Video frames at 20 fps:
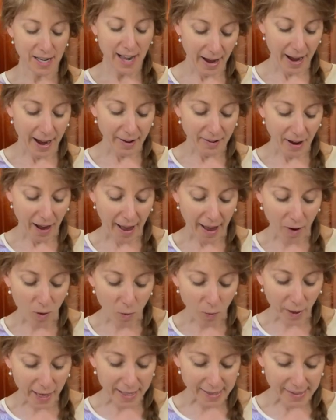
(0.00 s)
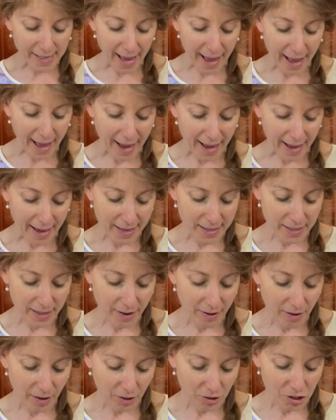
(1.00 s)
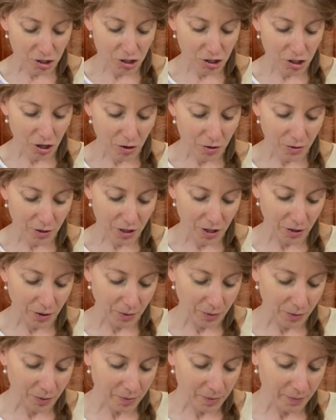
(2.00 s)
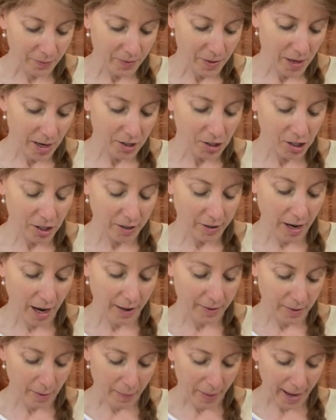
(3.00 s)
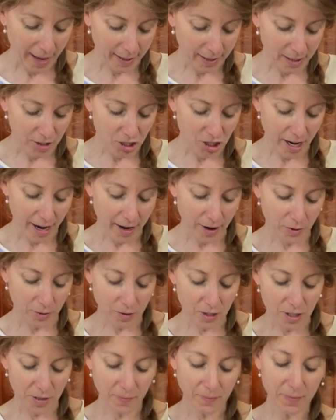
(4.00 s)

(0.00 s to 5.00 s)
I always add, here I'll show you, I should have gotten the package out.